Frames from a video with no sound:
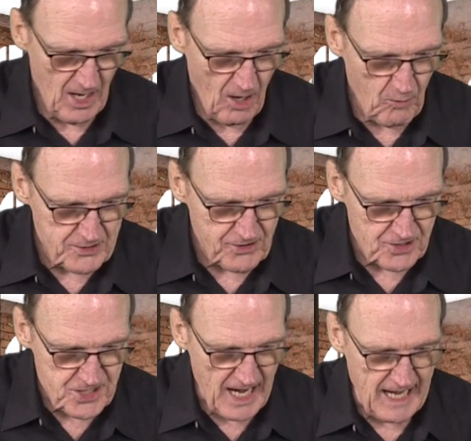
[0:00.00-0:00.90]
What they're
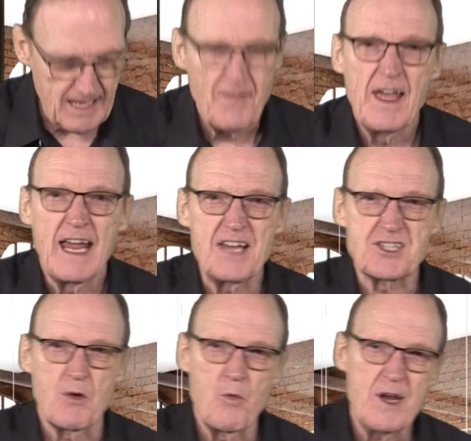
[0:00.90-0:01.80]
saying is
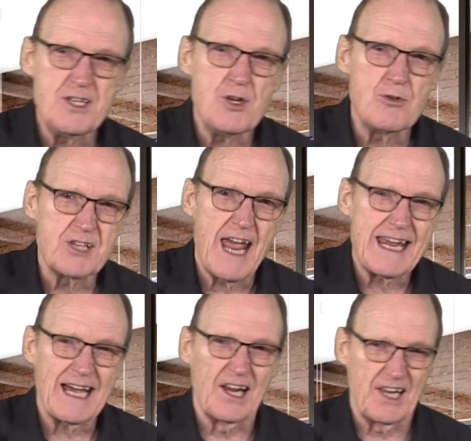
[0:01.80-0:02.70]
that when you
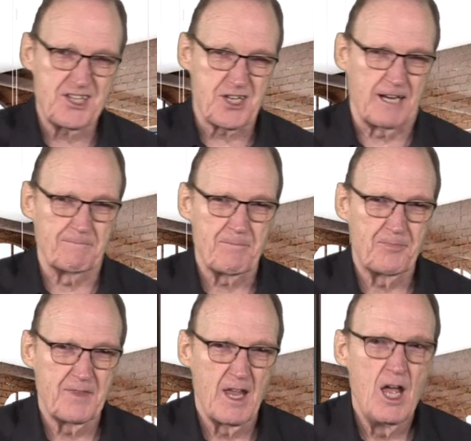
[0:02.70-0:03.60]
take a listing,
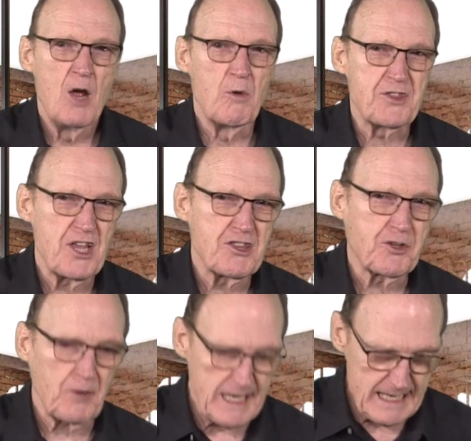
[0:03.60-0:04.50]
within
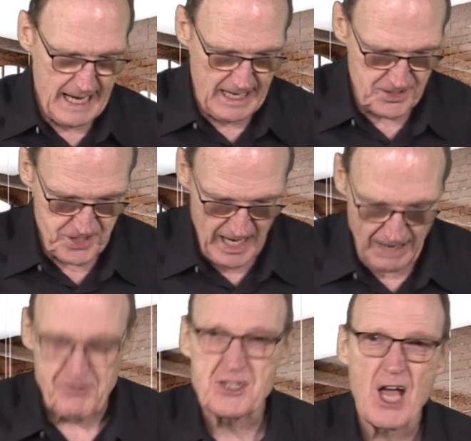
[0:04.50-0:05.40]
3 days
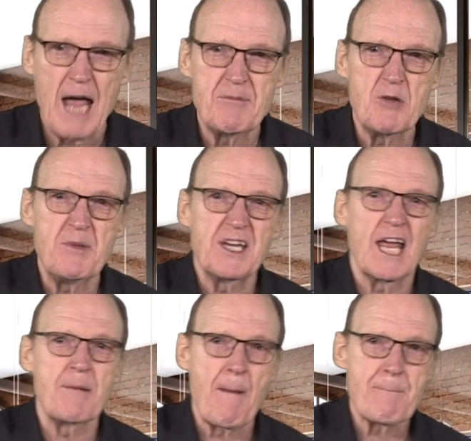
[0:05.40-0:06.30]
of the time you
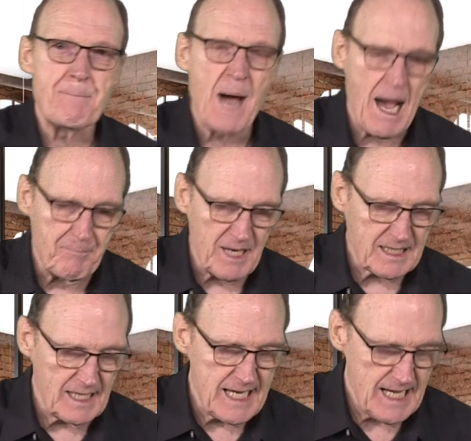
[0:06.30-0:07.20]
begin
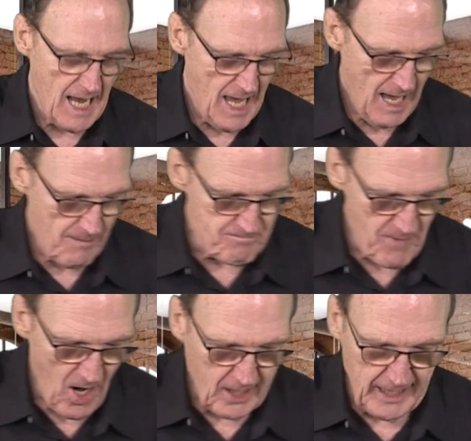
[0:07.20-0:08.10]
publicly
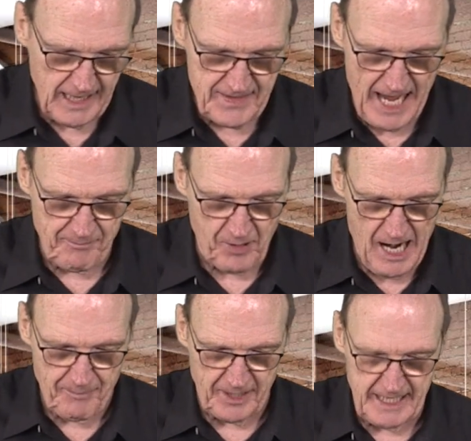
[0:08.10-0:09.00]
marketing that
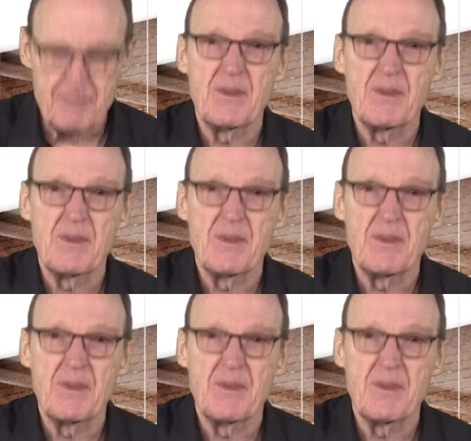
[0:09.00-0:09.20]
property,